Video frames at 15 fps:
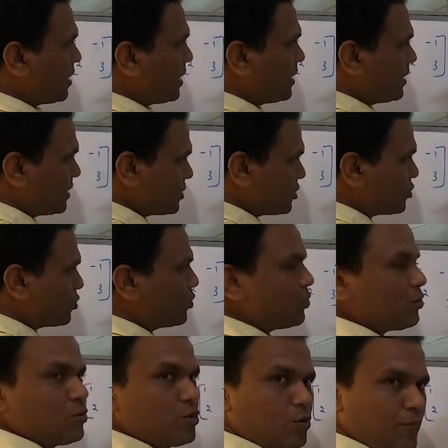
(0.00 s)
and it is
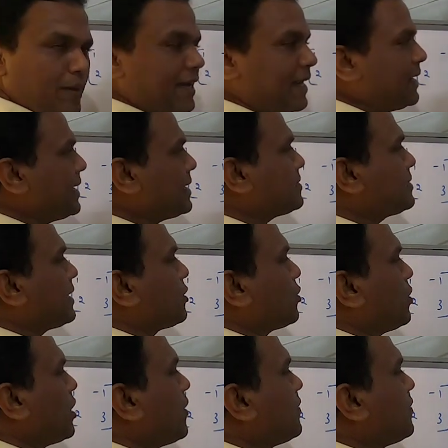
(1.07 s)
2. To make it as 0,